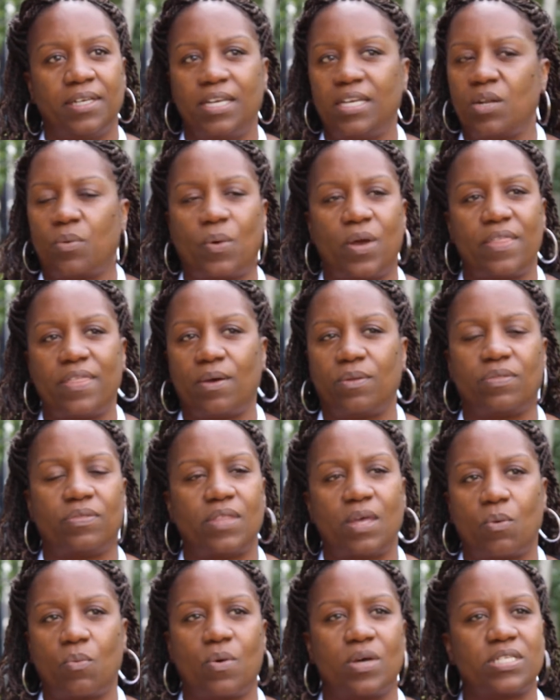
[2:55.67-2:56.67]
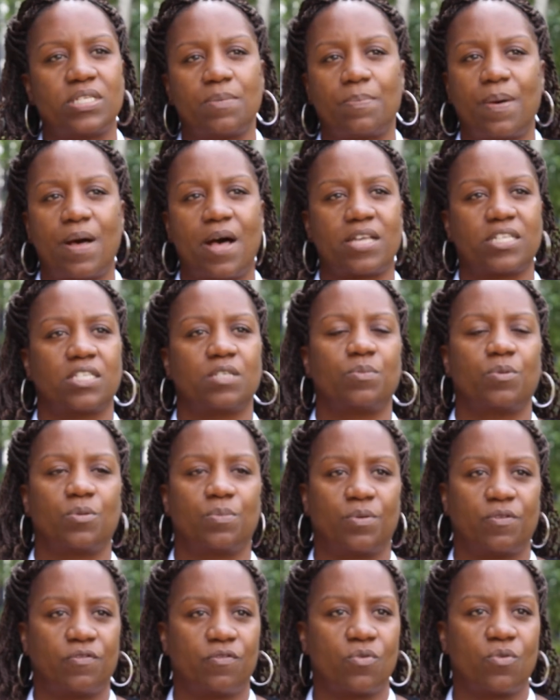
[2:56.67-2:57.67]
in a way that, that wasn't possible
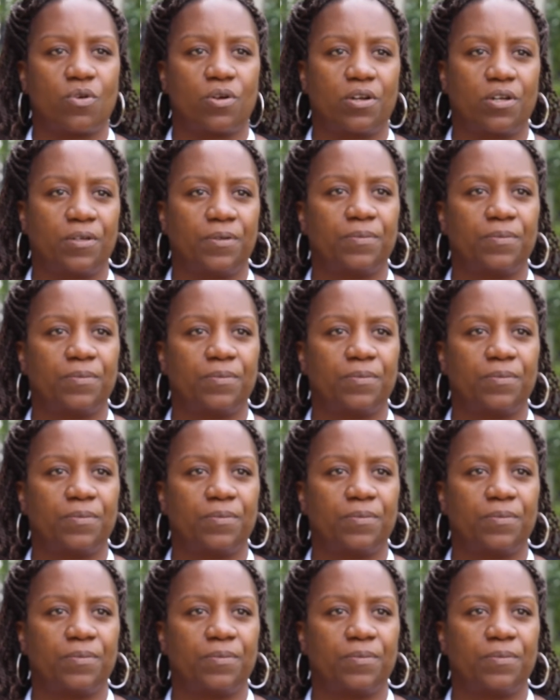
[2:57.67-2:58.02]
before.